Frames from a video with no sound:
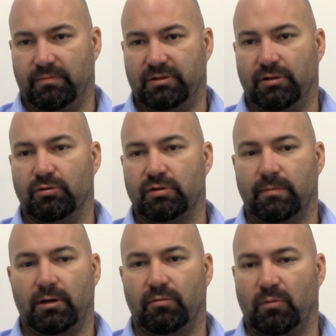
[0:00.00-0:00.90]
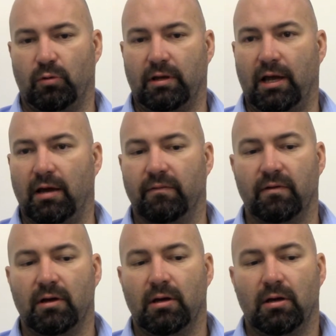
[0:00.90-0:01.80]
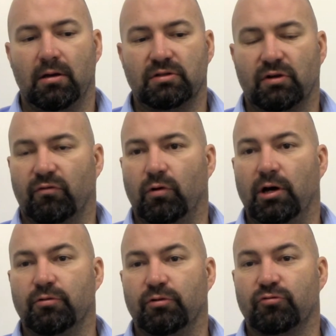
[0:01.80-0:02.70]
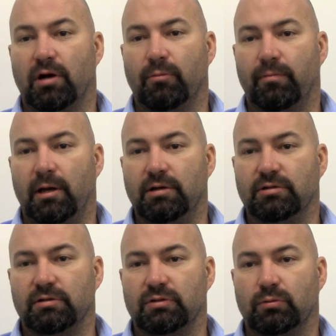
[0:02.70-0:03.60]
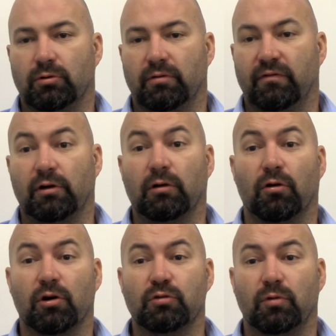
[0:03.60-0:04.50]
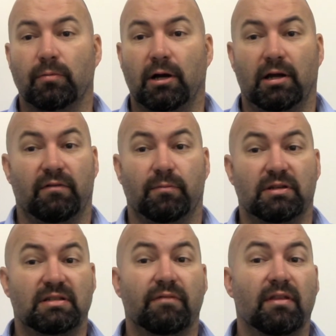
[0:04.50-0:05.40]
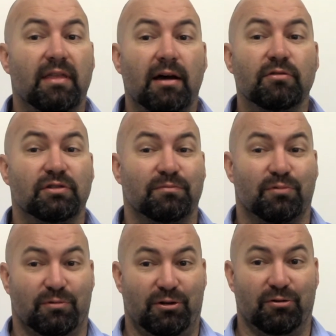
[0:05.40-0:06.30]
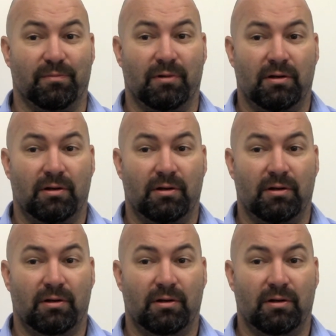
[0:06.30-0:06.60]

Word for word: centers might only have several hundred trauma patients, where a very large one might have up to 7,000 per year.